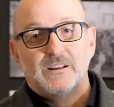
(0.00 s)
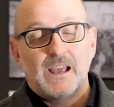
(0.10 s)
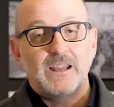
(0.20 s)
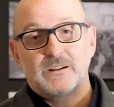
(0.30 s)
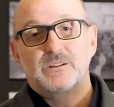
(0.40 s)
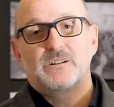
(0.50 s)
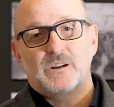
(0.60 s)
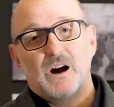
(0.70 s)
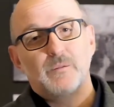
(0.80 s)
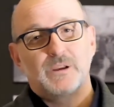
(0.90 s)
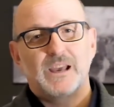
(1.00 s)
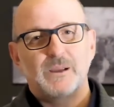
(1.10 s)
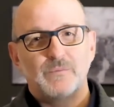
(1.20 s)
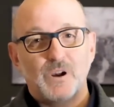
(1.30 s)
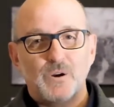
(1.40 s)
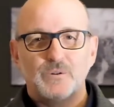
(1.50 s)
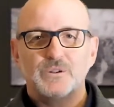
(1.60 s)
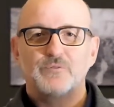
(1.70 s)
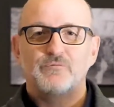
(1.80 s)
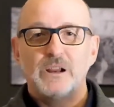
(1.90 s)
And I became known
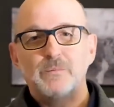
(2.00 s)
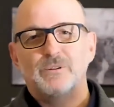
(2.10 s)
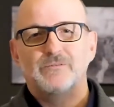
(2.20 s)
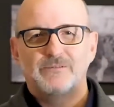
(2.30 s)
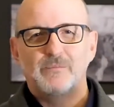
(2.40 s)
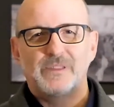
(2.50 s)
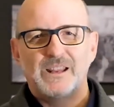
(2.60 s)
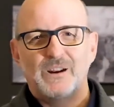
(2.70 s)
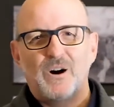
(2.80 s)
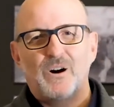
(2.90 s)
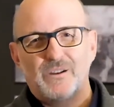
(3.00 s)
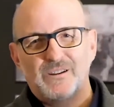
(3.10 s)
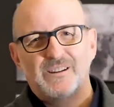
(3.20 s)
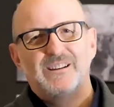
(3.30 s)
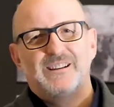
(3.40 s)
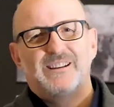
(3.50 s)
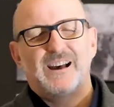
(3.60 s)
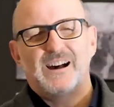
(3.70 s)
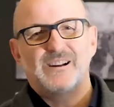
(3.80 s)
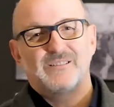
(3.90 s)
as Rebel from then on.
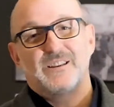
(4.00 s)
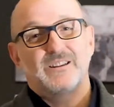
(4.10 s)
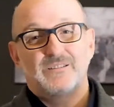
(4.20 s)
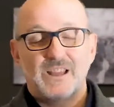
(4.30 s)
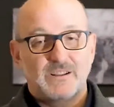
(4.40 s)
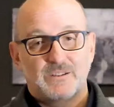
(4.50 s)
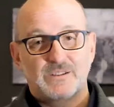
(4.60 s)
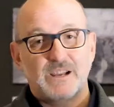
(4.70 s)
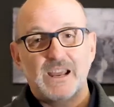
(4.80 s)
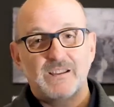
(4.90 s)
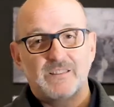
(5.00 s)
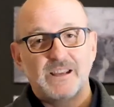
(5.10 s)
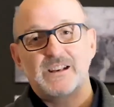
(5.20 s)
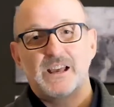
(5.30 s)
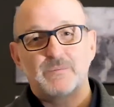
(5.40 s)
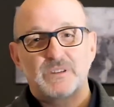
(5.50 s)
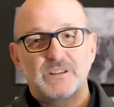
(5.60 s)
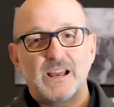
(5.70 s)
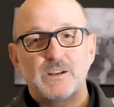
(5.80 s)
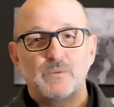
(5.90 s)
And that name
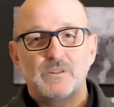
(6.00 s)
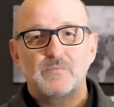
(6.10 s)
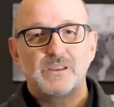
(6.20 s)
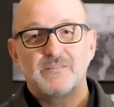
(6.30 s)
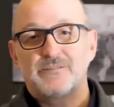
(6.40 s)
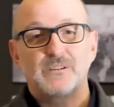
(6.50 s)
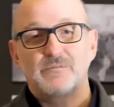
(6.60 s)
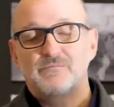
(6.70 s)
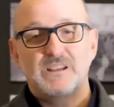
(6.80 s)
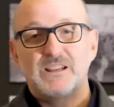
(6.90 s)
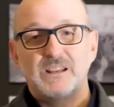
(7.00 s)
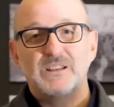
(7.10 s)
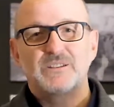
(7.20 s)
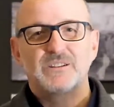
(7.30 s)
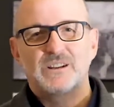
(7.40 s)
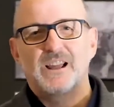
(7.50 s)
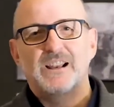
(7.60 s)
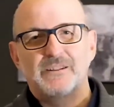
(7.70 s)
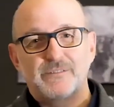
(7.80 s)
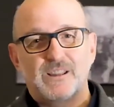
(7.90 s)
stayed with me for 10 years until I
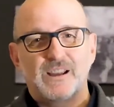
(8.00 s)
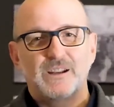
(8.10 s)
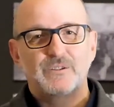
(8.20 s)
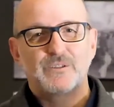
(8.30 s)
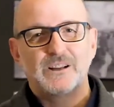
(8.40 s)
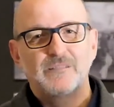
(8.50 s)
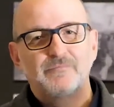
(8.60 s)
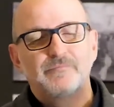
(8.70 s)
left the country.